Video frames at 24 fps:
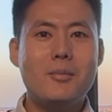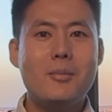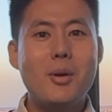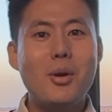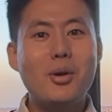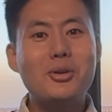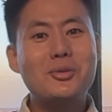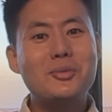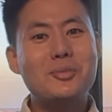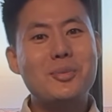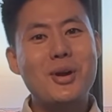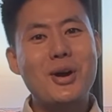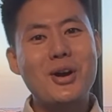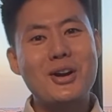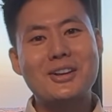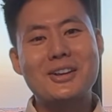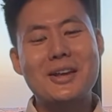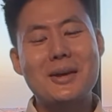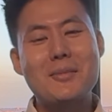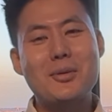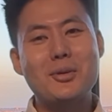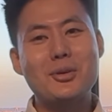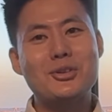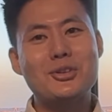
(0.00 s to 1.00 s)
Most product
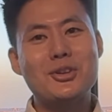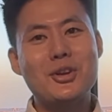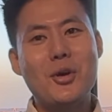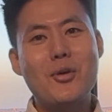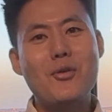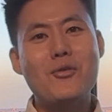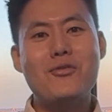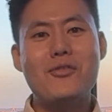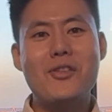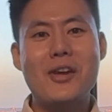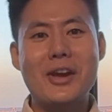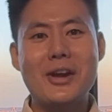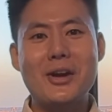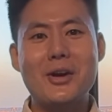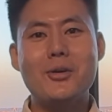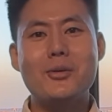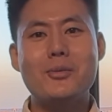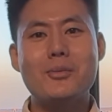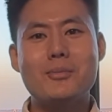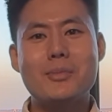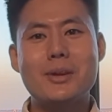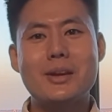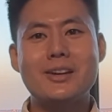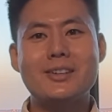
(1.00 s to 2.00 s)
demos don't
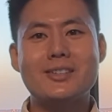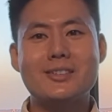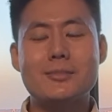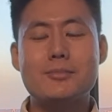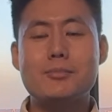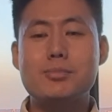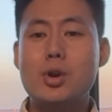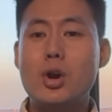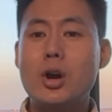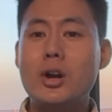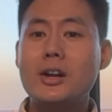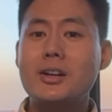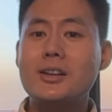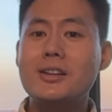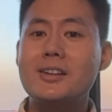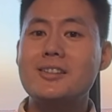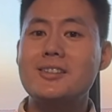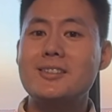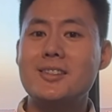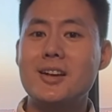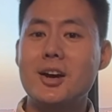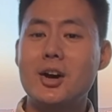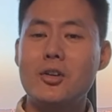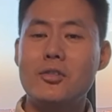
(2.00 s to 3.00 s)
fail because the product
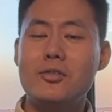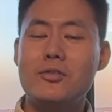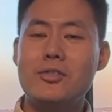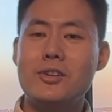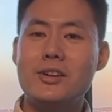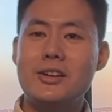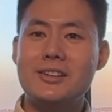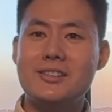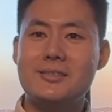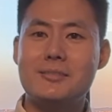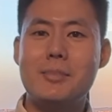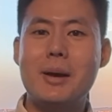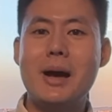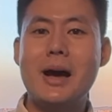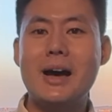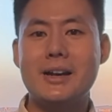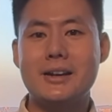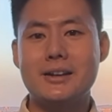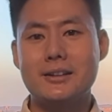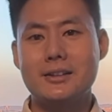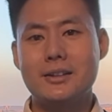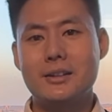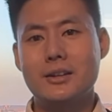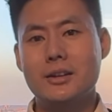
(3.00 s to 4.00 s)
itself is bad.
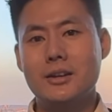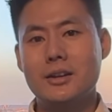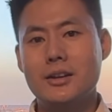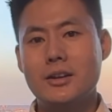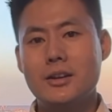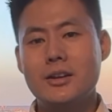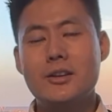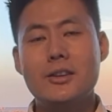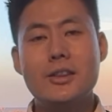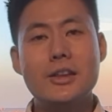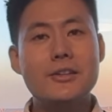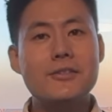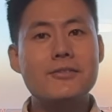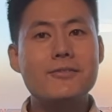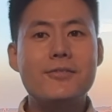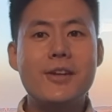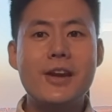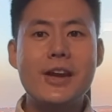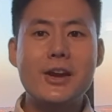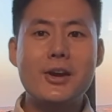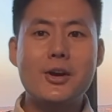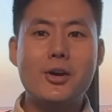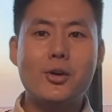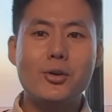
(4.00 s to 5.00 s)
They
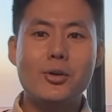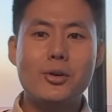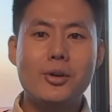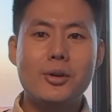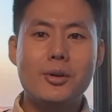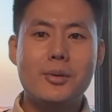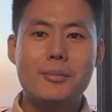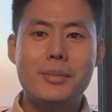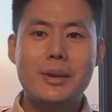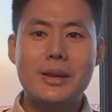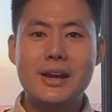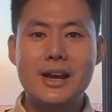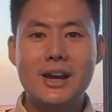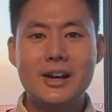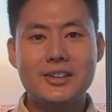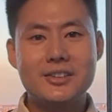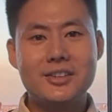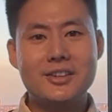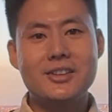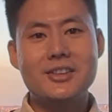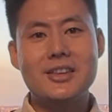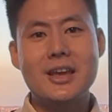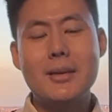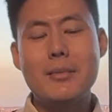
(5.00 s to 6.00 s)
fail because
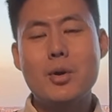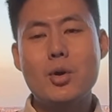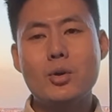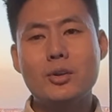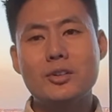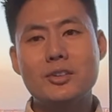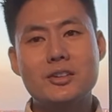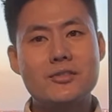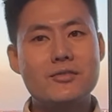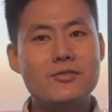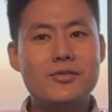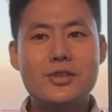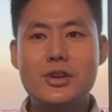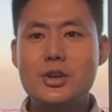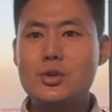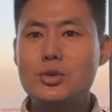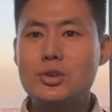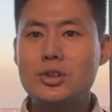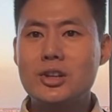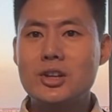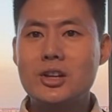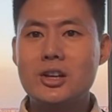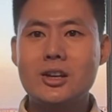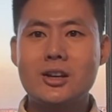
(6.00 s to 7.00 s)
the demo is
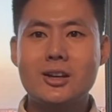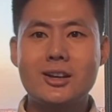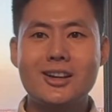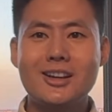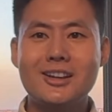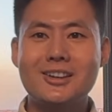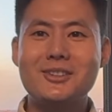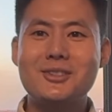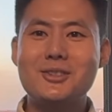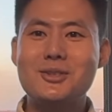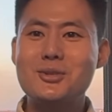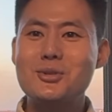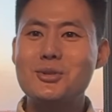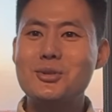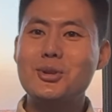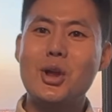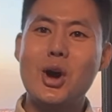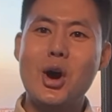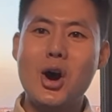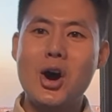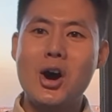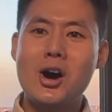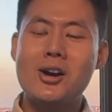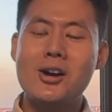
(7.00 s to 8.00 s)
confusing, it's too
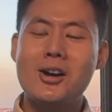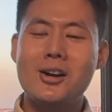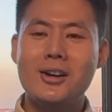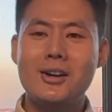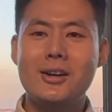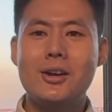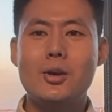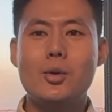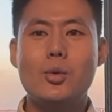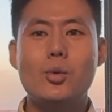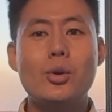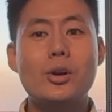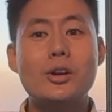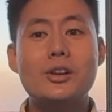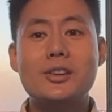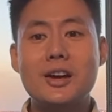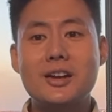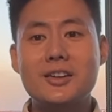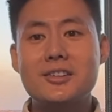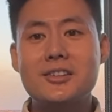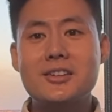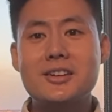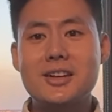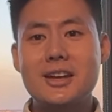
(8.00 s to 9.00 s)
long, or it
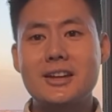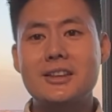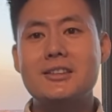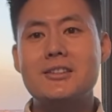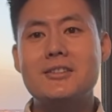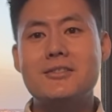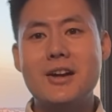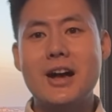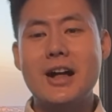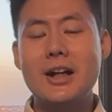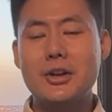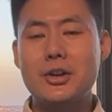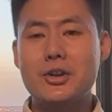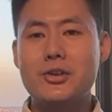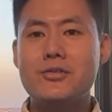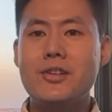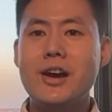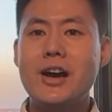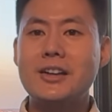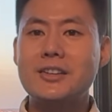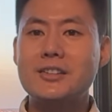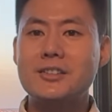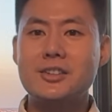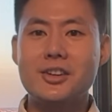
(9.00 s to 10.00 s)
doesn't get to value
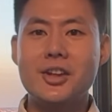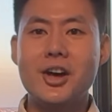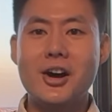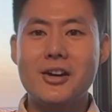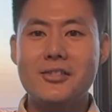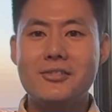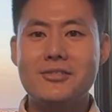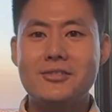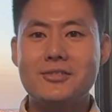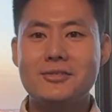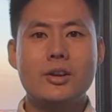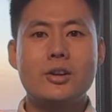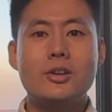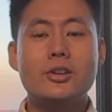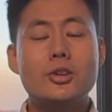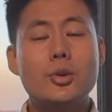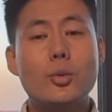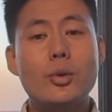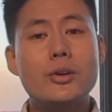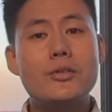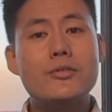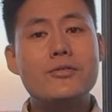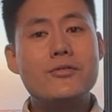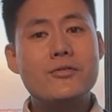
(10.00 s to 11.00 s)
fast enough.
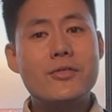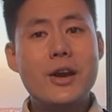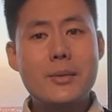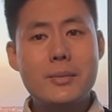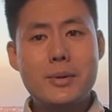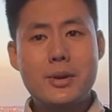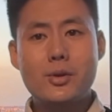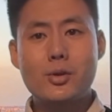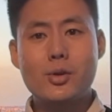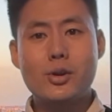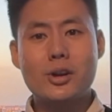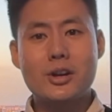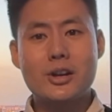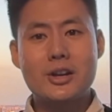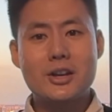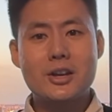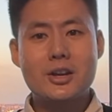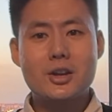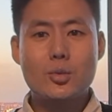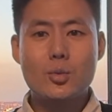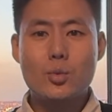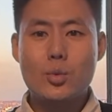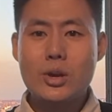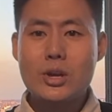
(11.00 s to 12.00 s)
So in February,
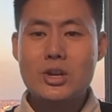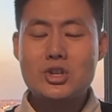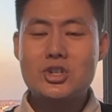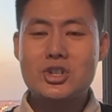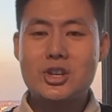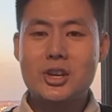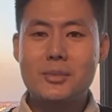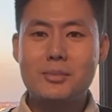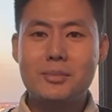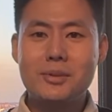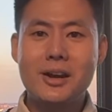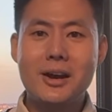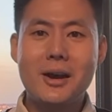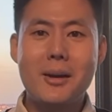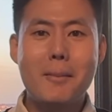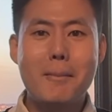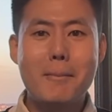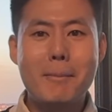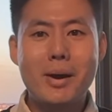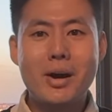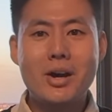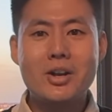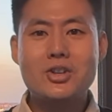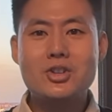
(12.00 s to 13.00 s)
we shipped a
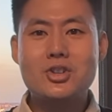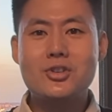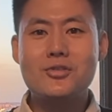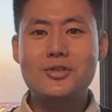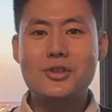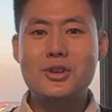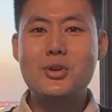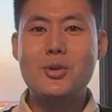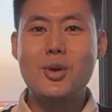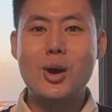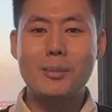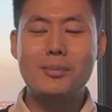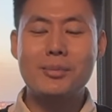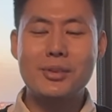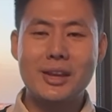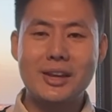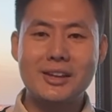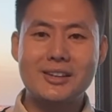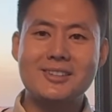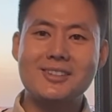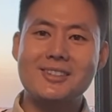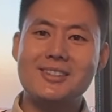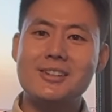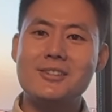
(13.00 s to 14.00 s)
bunch of new
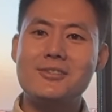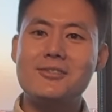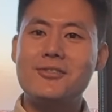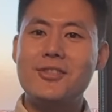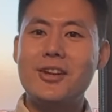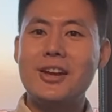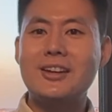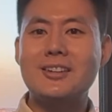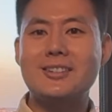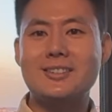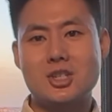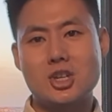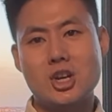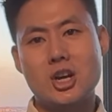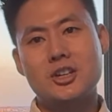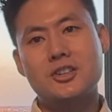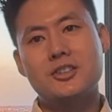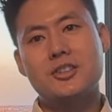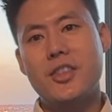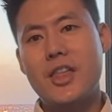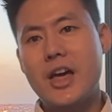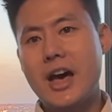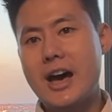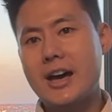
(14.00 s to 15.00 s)
updates to fix
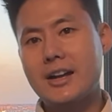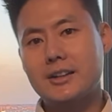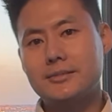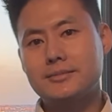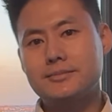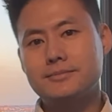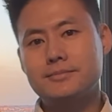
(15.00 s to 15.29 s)
just that,